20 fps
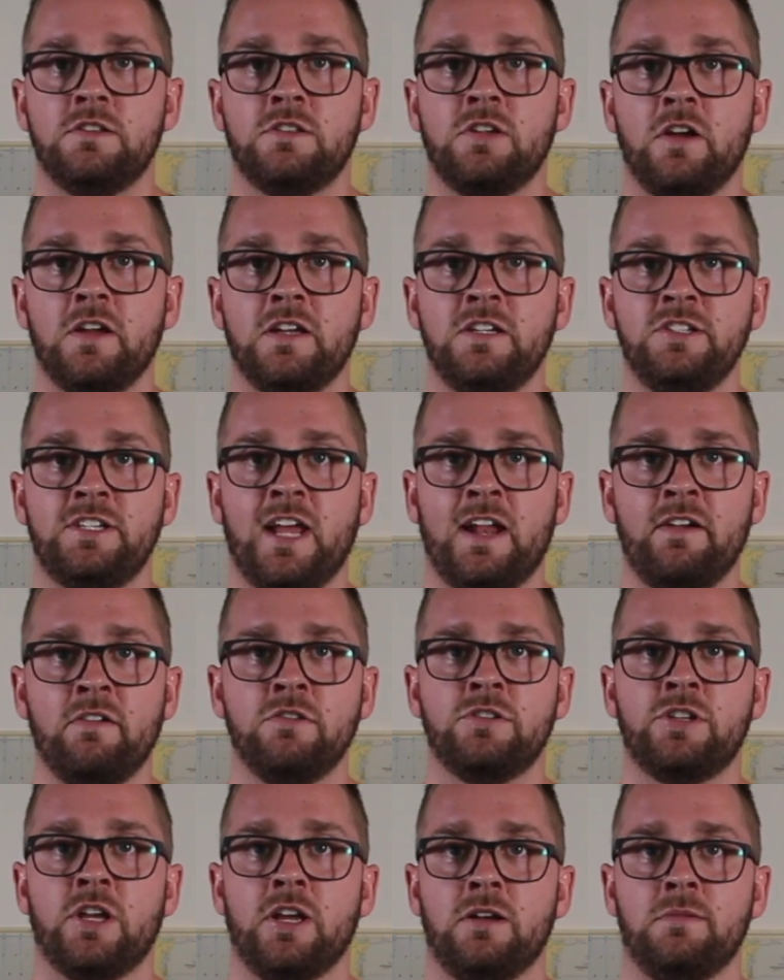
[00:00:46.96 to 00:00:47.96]
So in
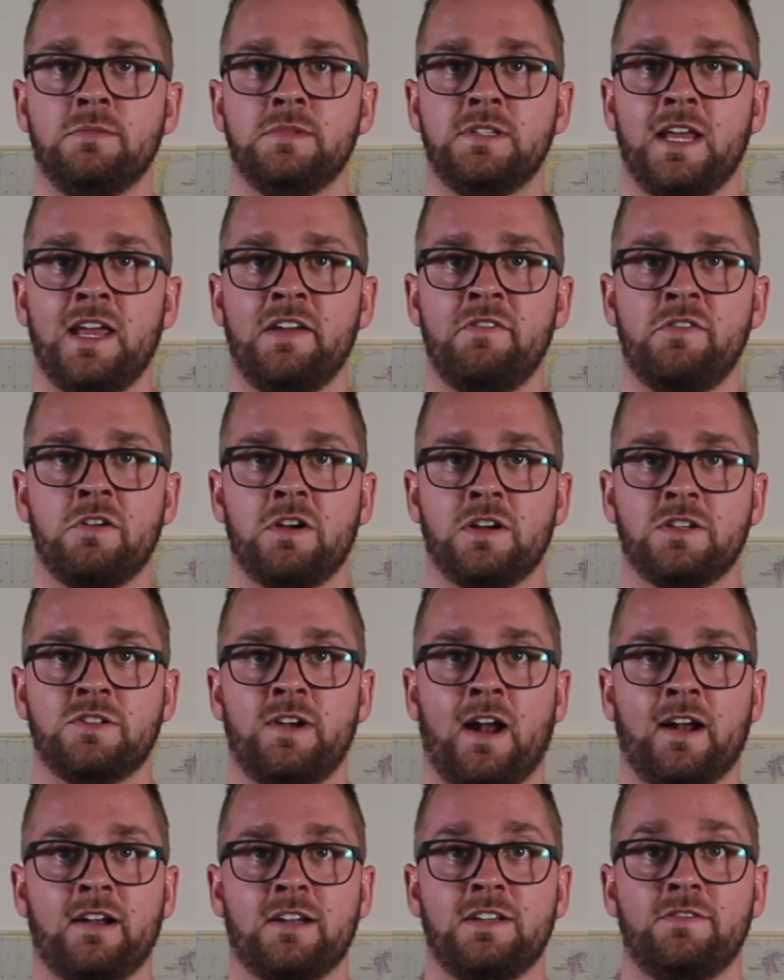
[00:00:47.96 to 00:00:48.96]
general terms, if you're
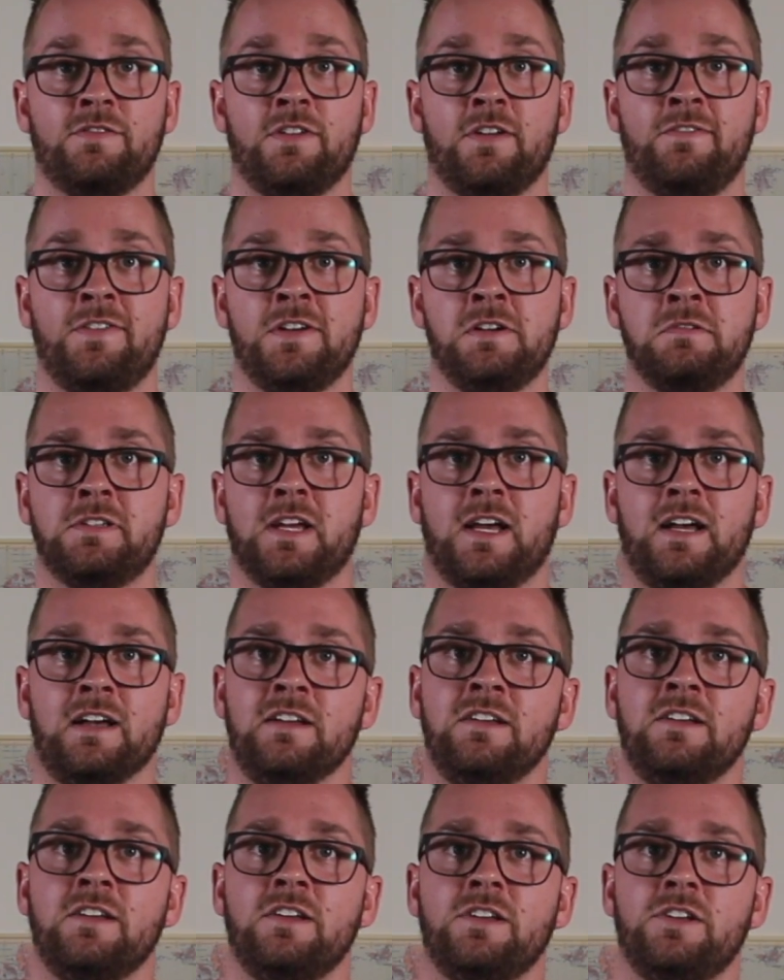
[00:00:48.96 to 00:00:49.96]
extracting for
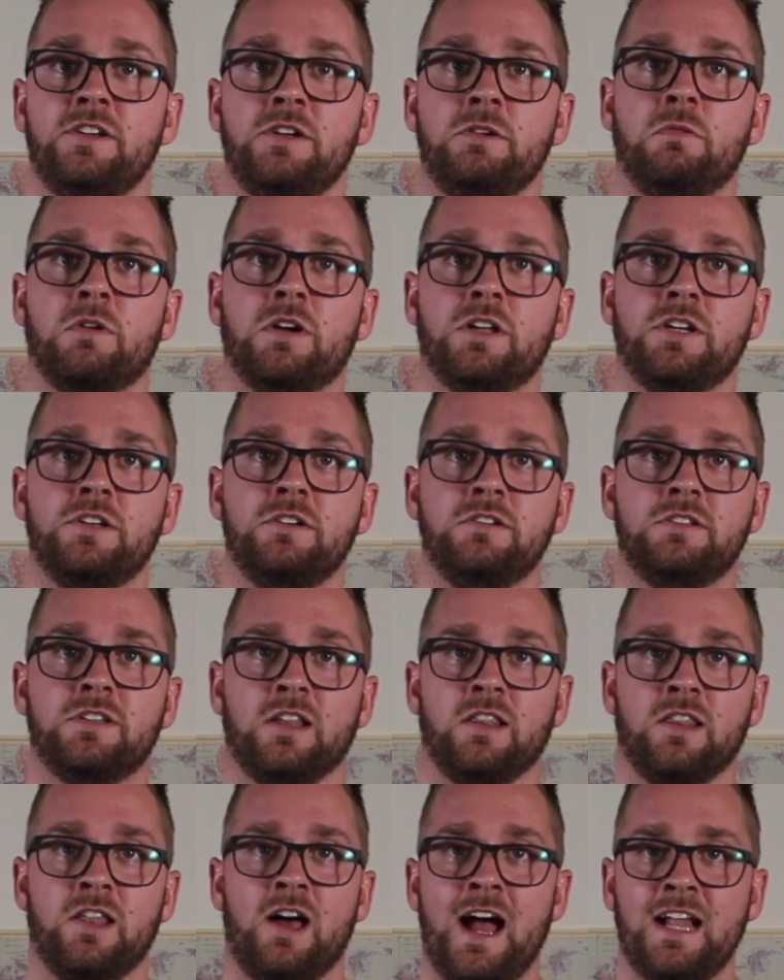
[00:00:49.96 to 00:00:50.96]
filter, you want to use
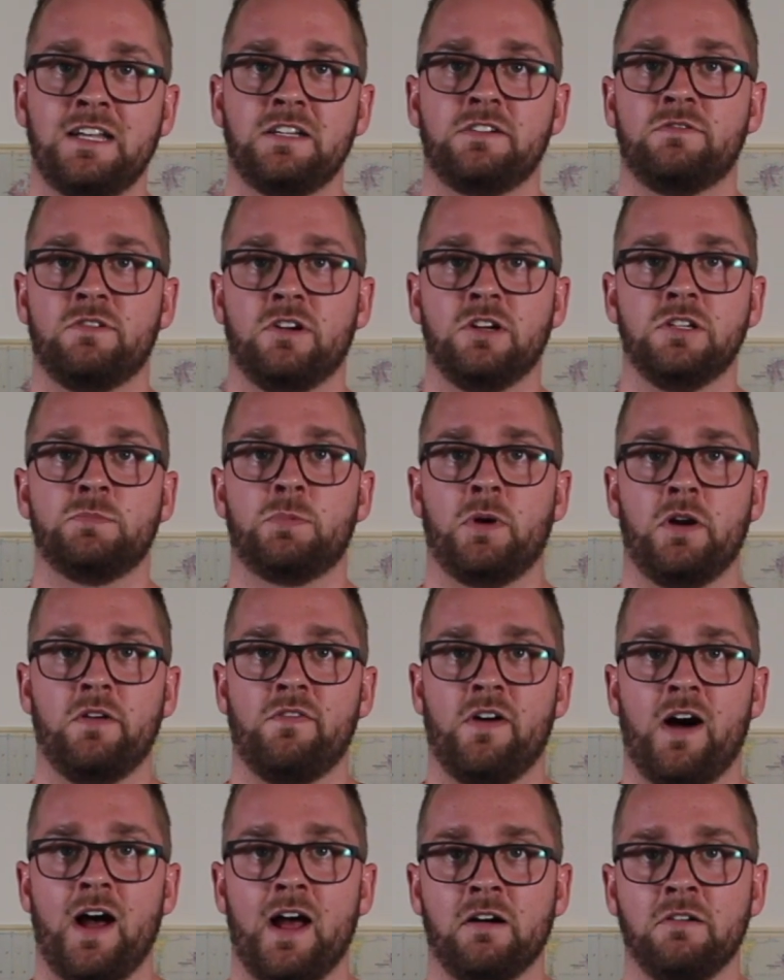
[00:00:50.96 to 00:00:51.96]
a lighter roast
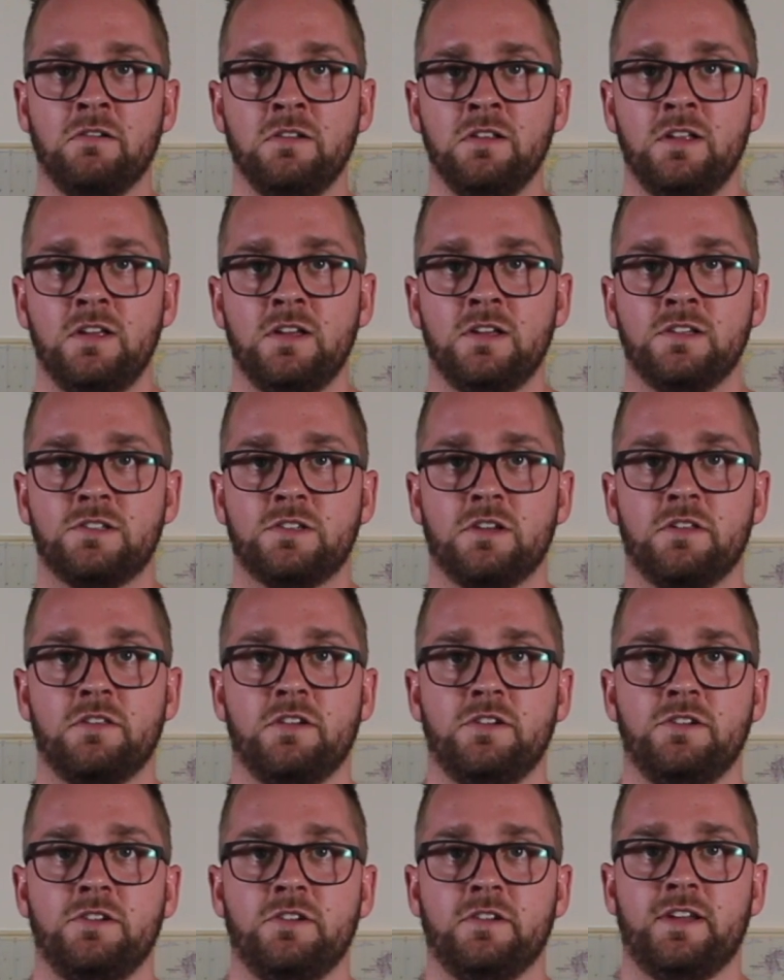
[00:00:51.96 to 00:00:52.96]
profile so
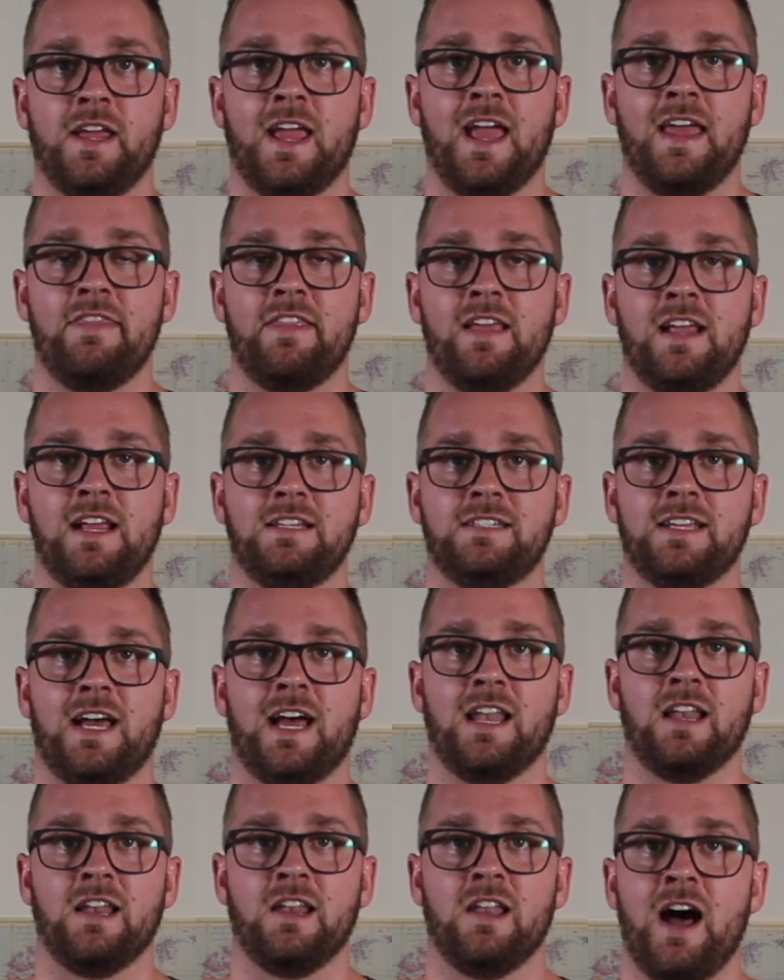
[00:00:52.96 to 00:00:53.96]
that you get these
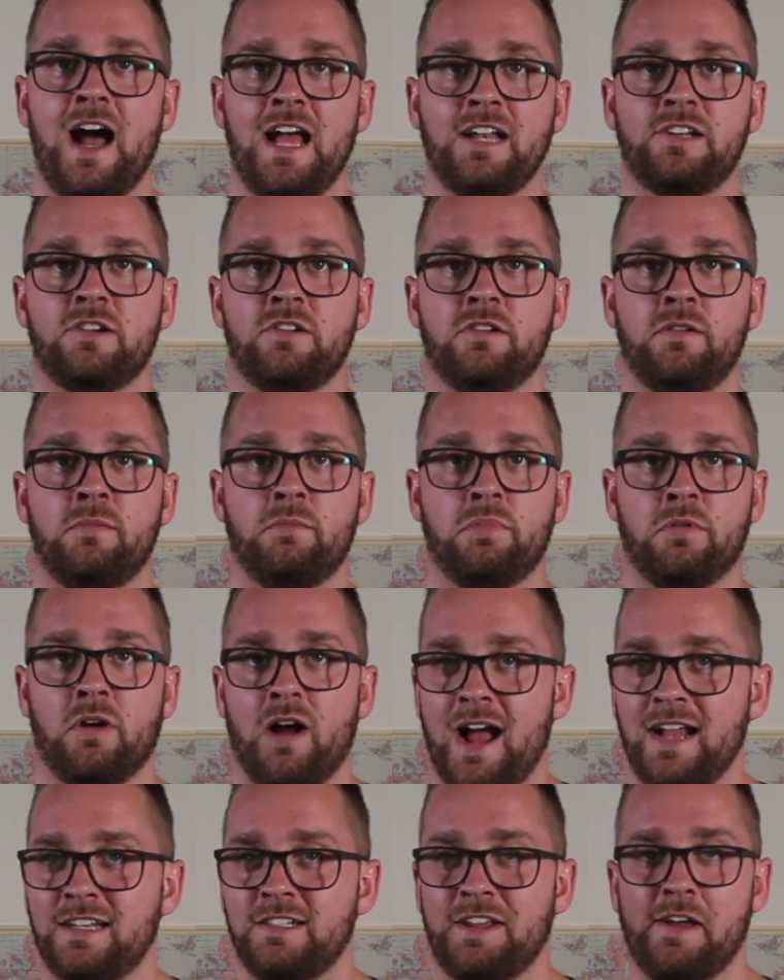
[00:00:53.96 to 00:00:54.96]
lighter and
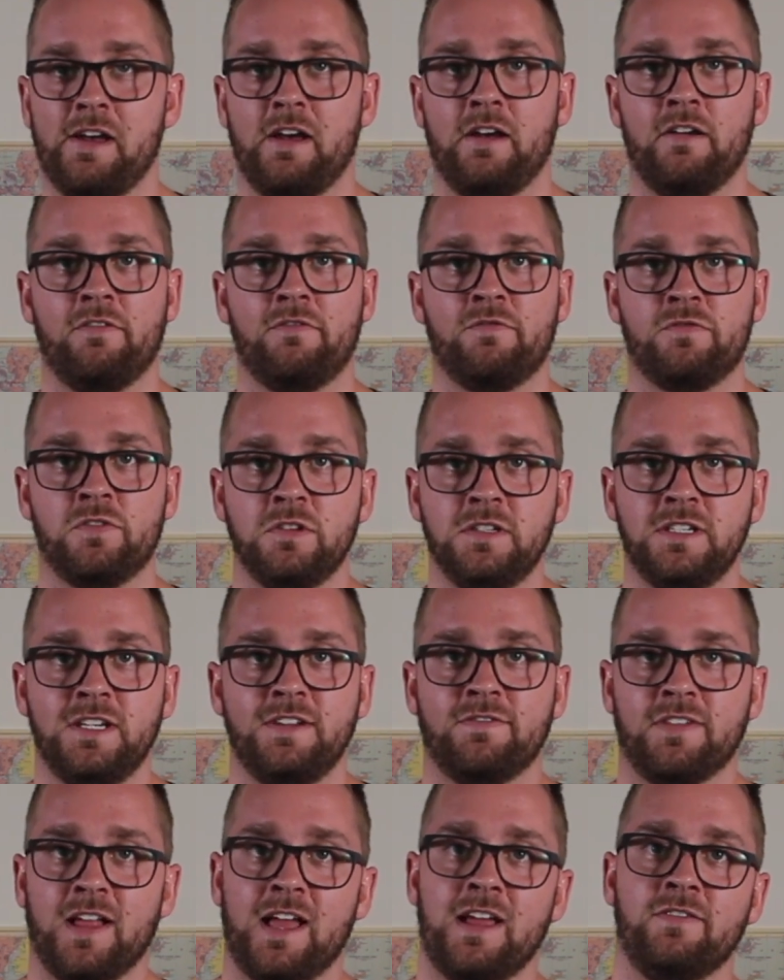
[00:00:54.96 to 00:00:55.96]
brighter
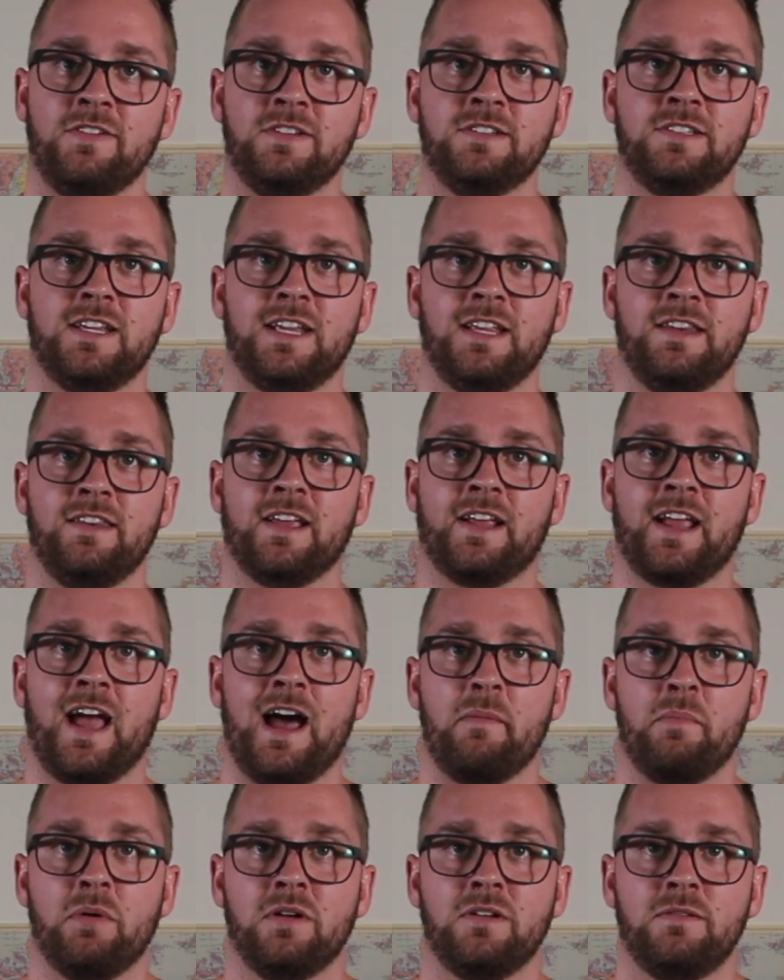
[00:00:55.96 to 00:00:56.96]
fruity flavors in the
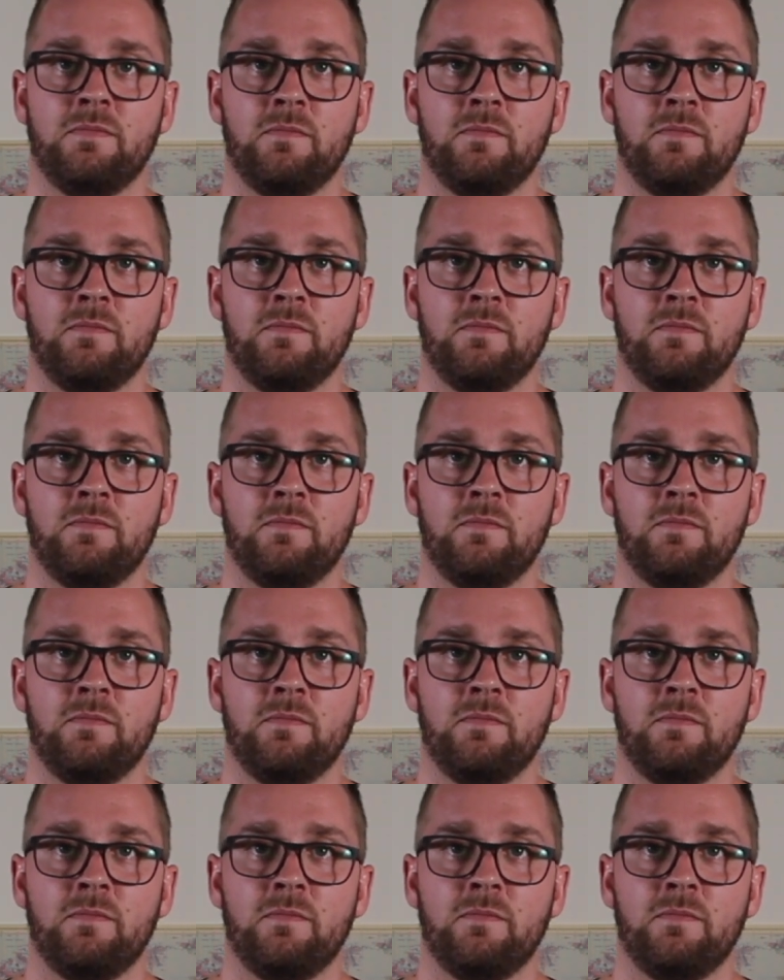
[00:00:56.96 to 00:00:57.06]
cup.